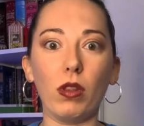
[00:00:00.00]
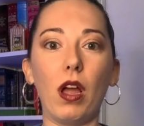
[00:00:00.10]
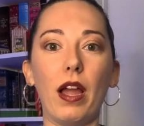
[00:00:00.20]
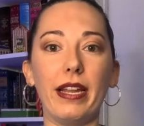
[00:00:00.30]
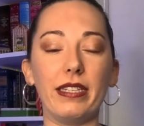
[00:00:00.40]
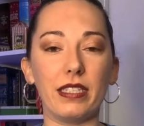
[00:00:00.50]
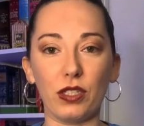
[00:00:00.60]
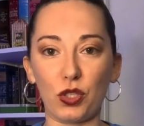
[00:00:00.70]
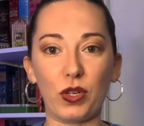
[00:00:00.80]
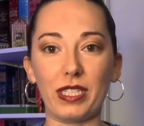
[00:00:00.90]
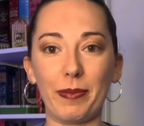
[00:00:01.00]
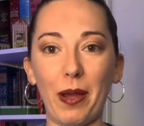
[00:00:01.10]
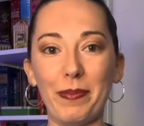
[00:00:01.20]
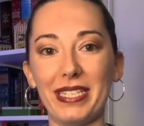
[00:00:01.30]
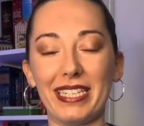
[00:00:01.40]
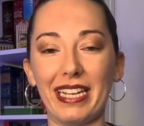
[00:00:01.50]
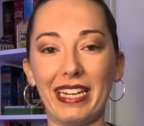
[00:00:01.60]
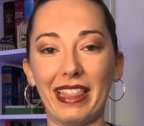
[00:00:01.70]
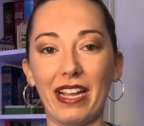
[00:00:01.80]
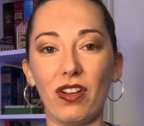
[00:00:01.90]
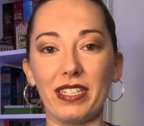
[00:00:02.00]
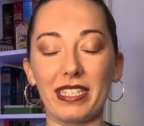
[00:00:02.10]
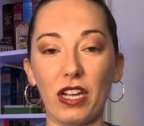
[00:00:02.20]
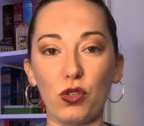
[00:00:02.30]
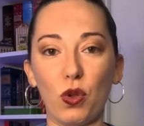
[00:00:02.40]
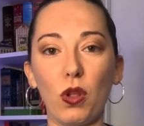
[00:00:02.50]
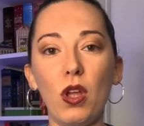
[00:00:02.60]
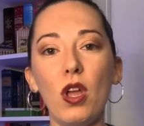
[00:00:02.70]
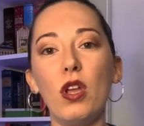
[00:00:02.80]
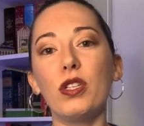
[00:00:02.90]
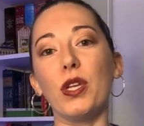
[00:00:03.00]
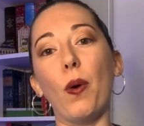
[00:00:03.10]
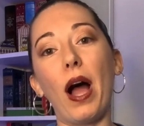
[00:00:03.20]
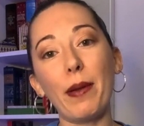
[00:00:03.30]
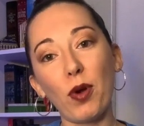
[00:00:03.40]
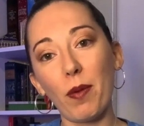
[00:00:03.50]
lines and stress about missing anything on a schedule. So I brought